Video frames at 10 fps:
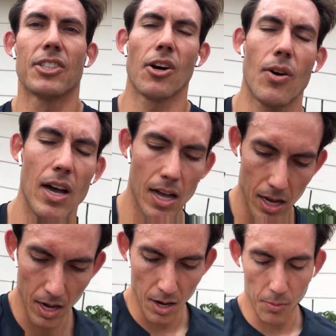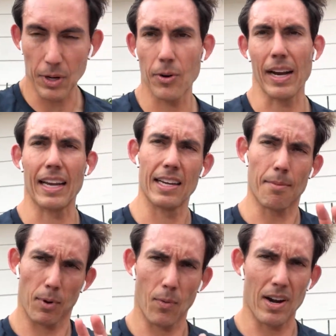So... real quick,
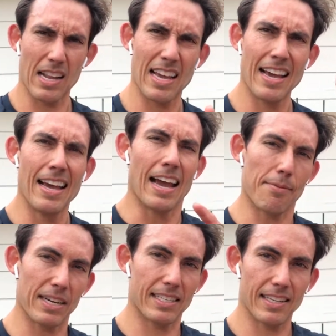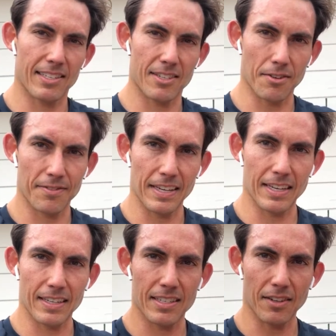number one, everybody see
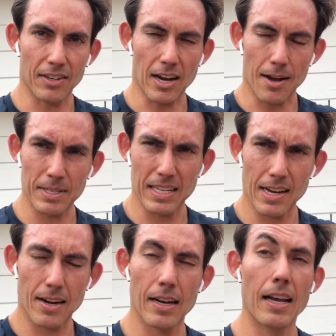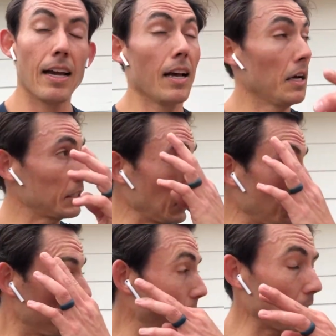Sophia De Silva Hopson there?
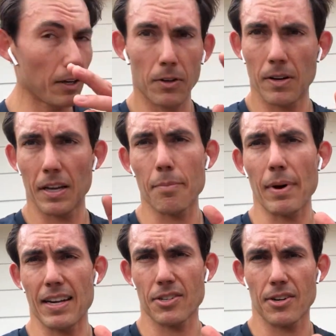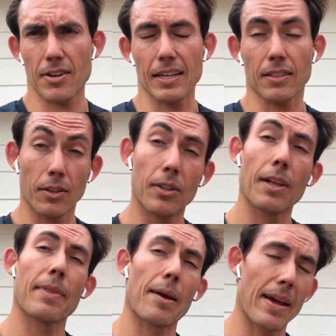So fellow ambassador at the
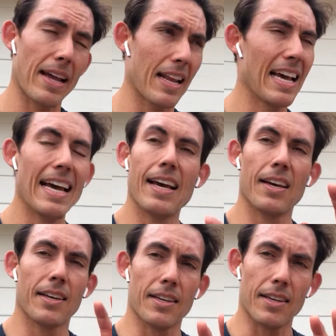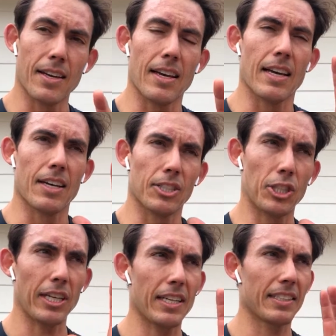Lululemon that I'm at,
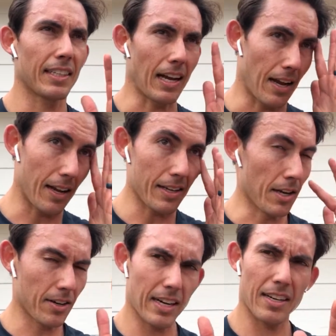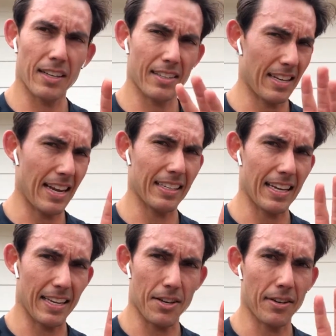she is yoga, saying
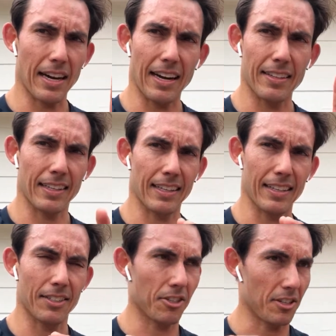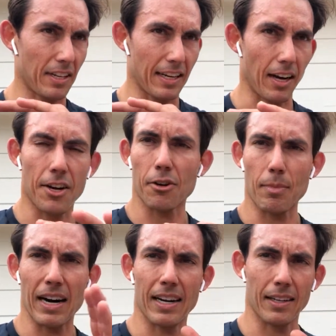like yoga anything is just like
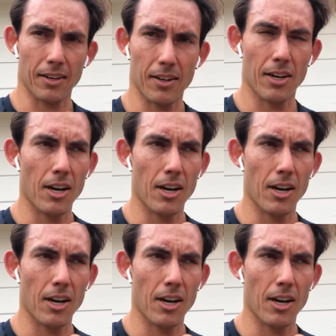undermining